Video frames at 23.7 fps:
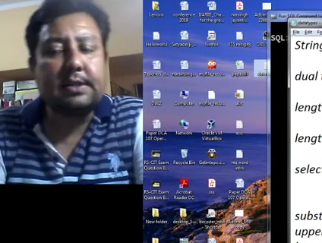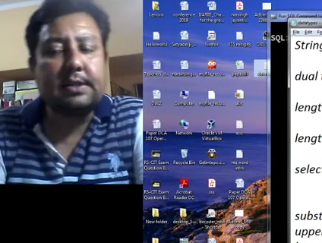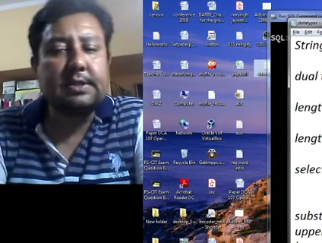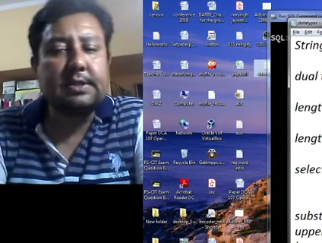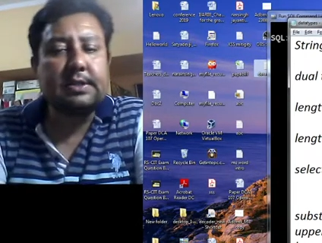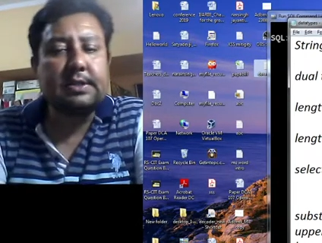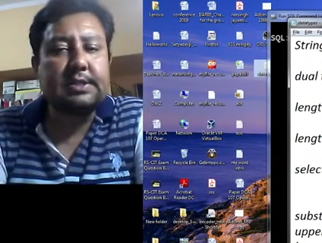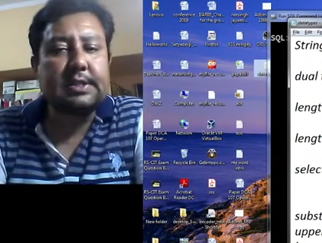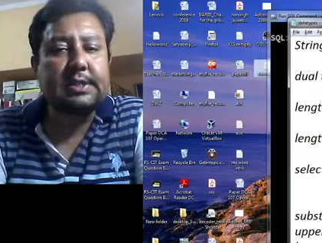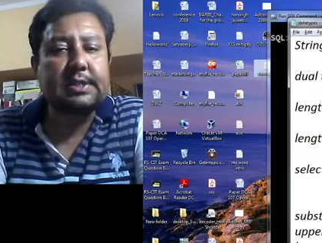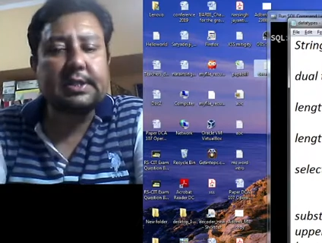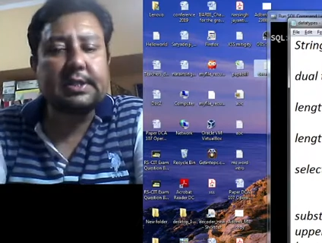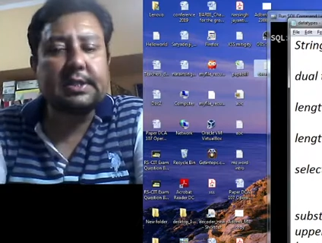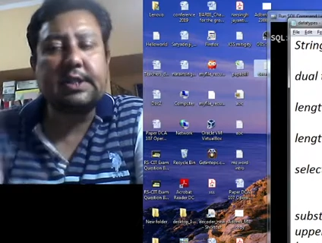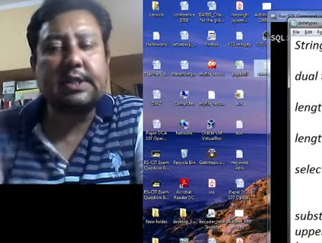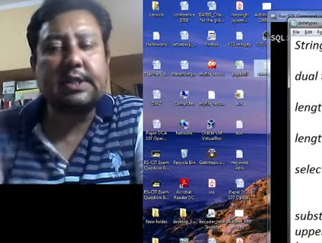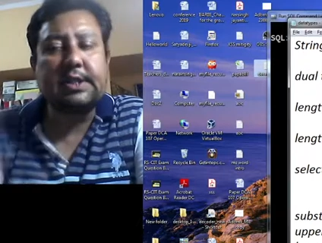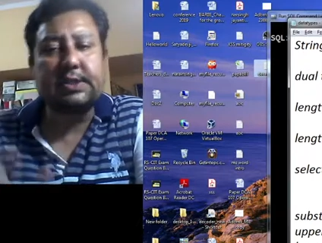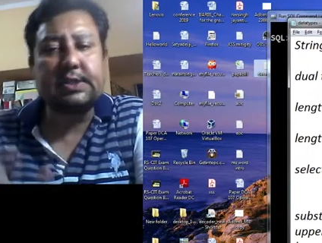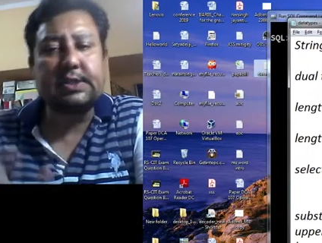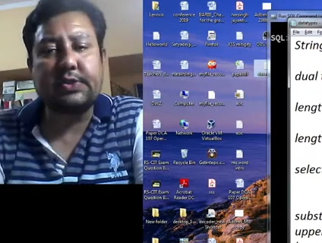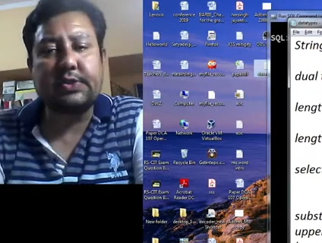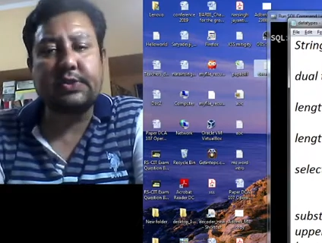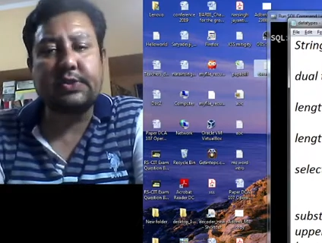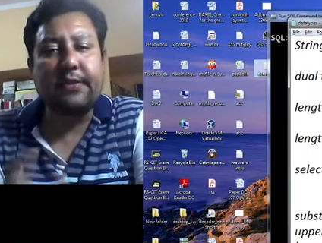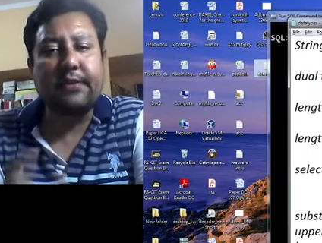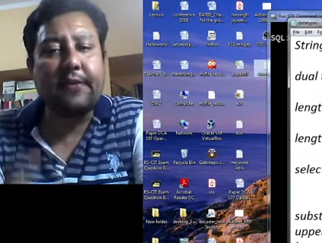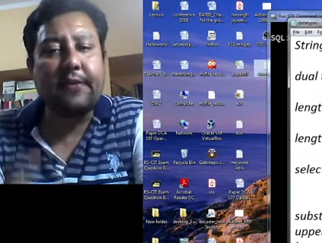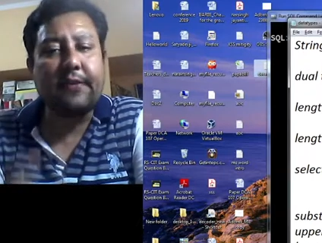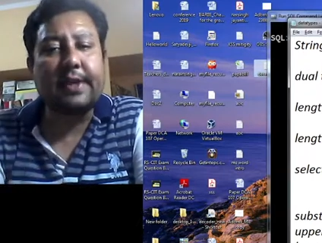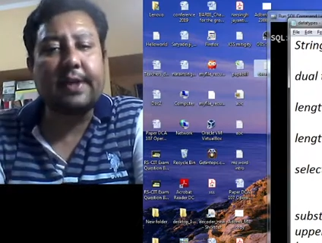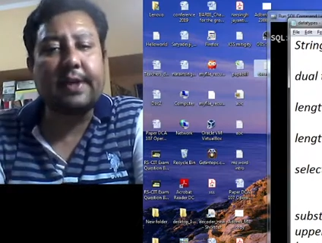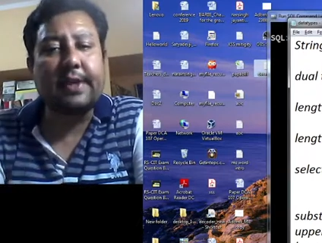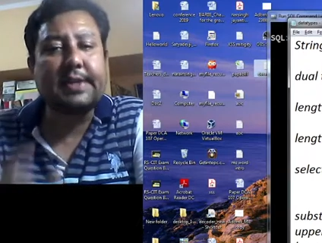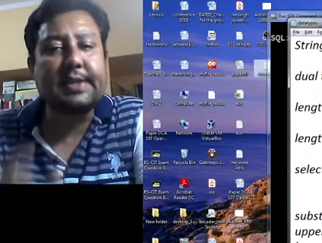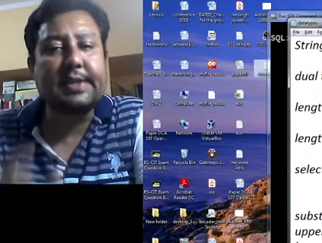doesn't
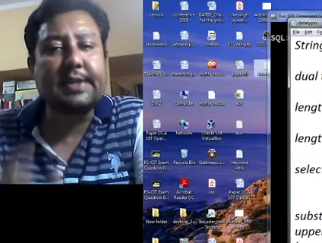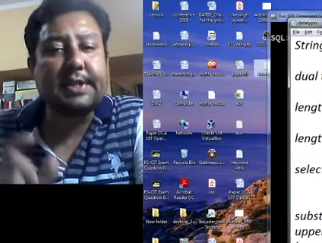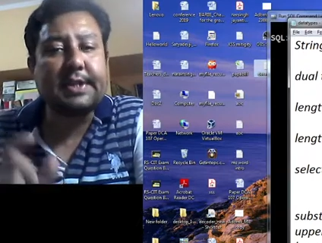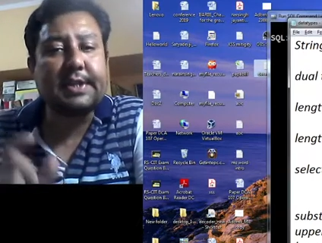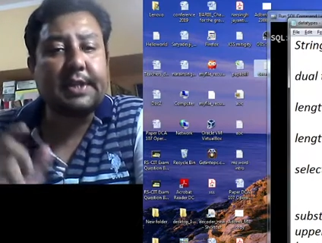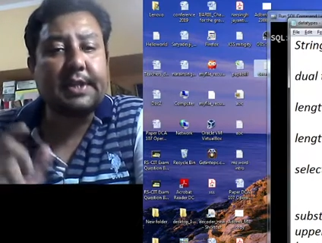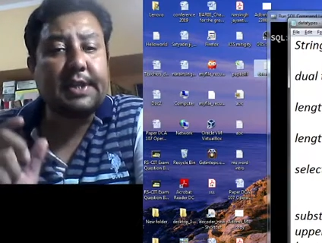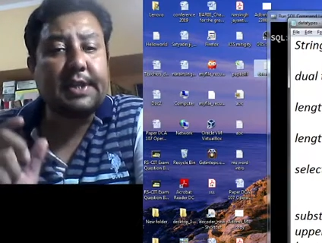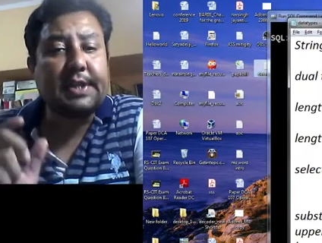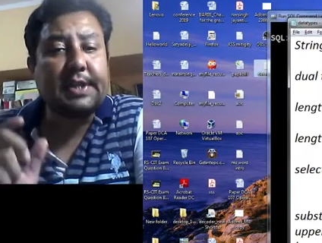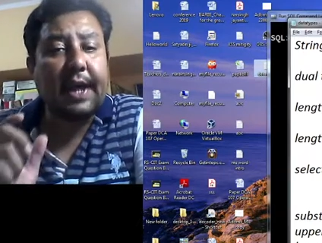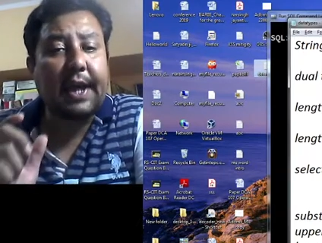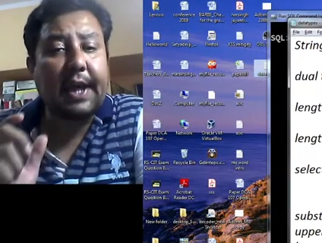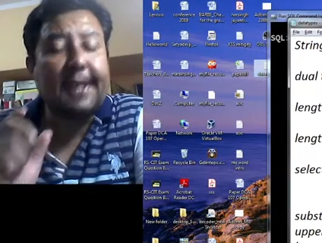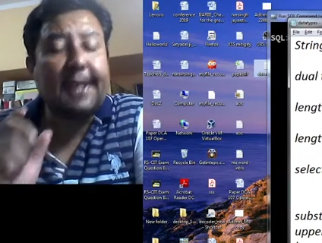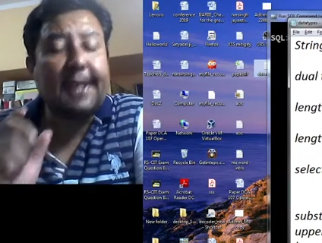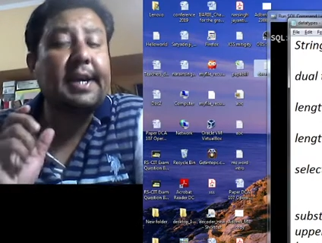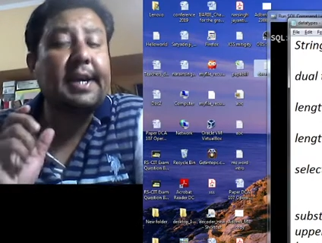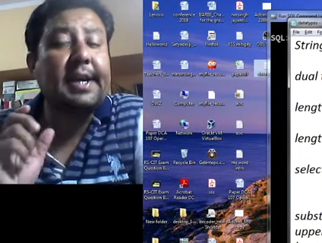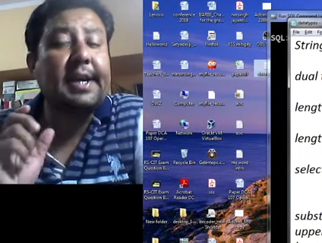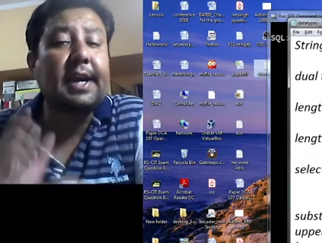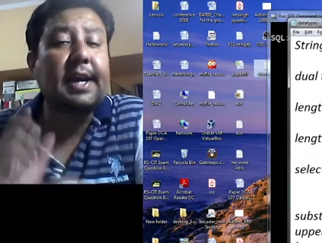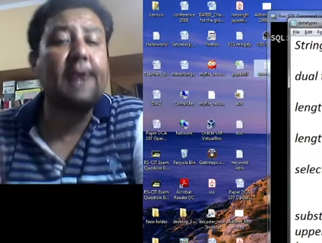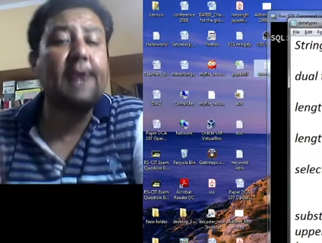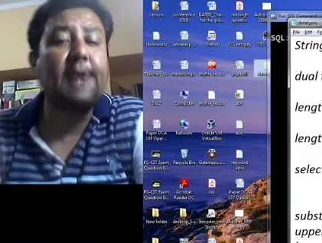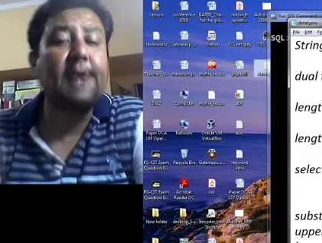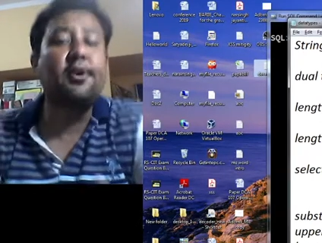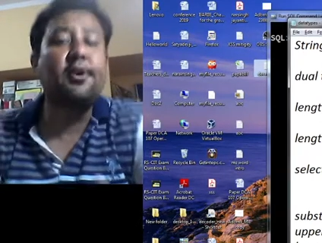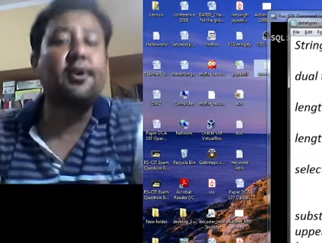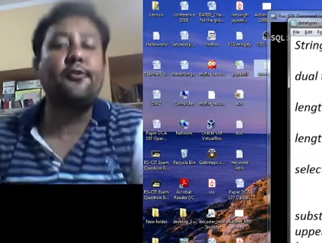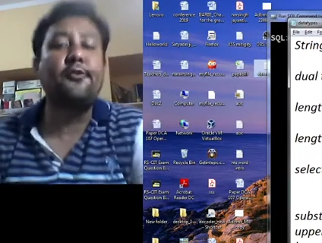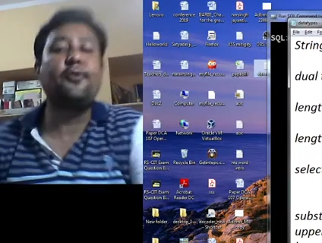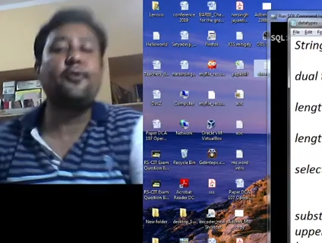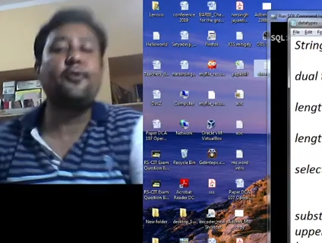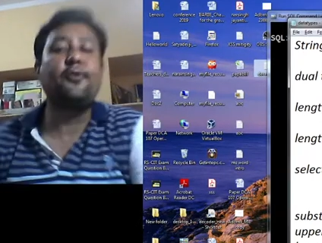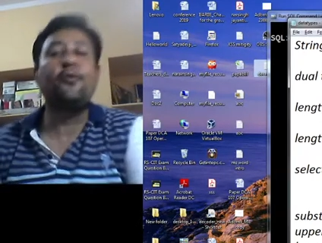reflect it in any kind of
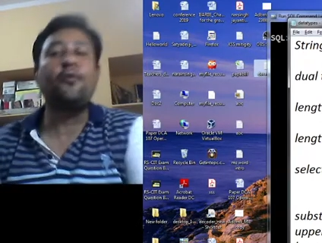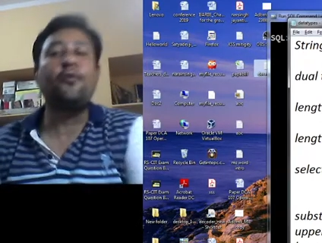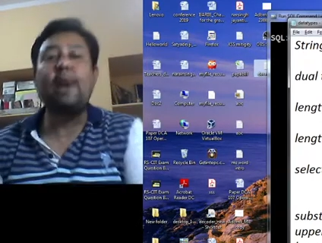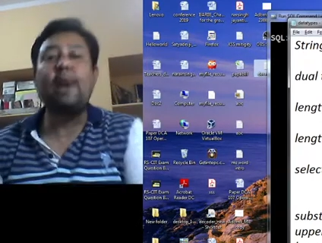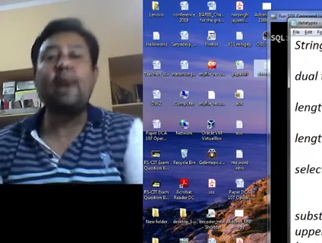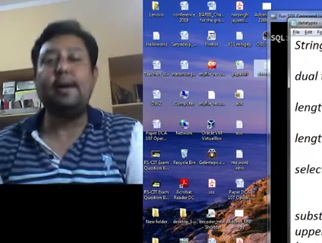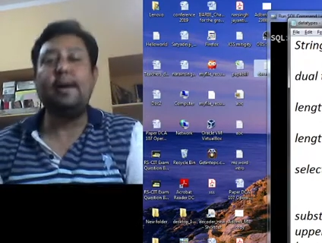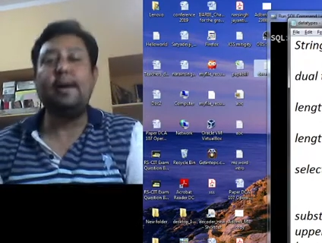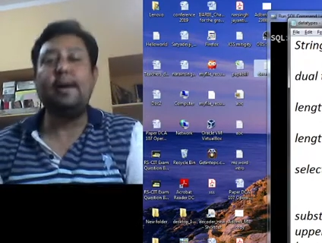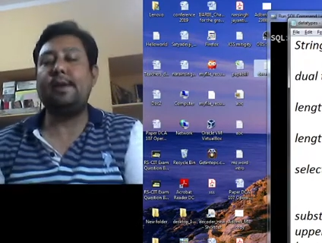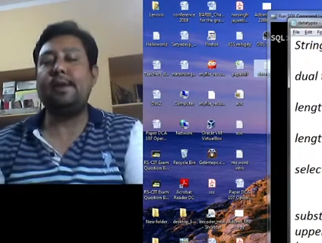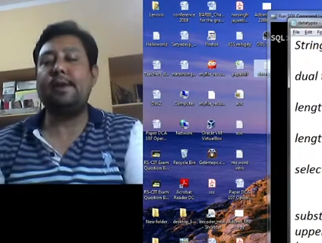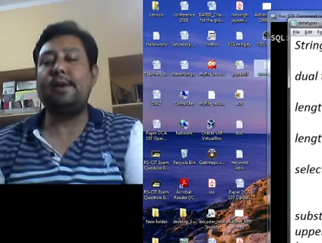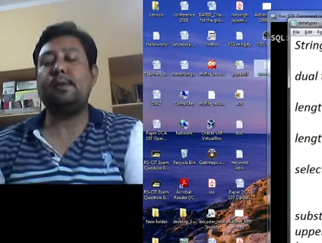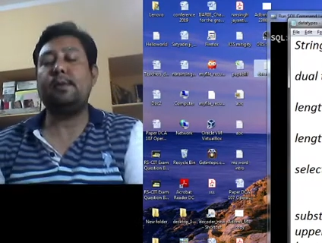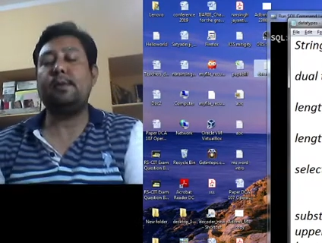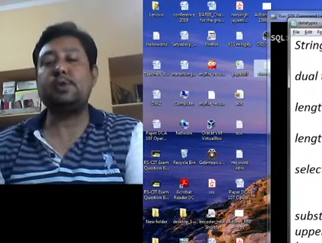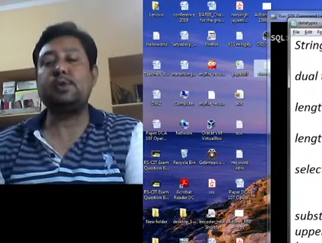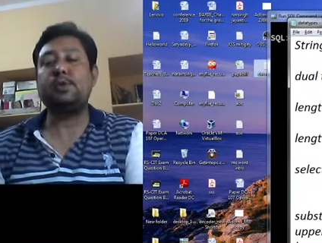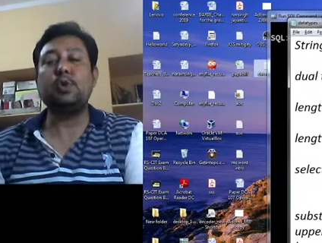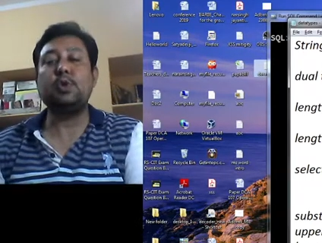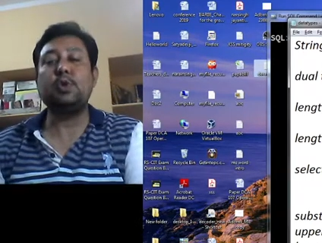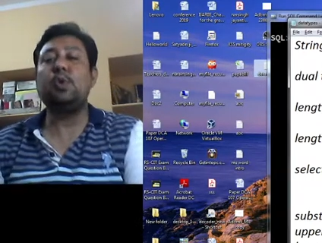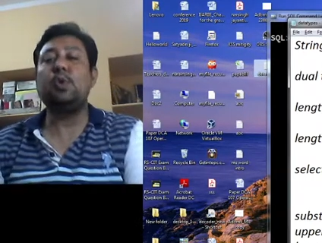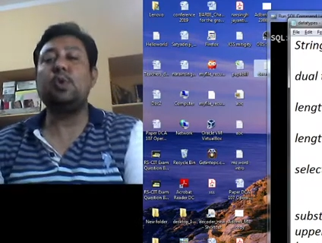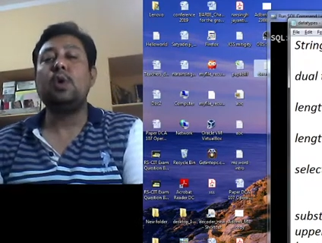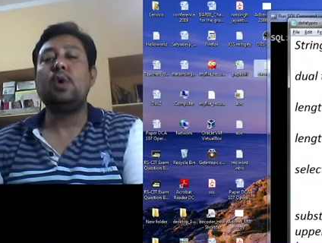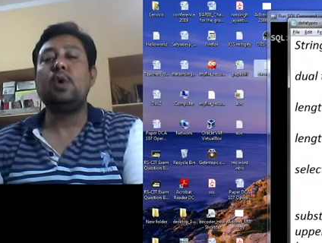a real table, so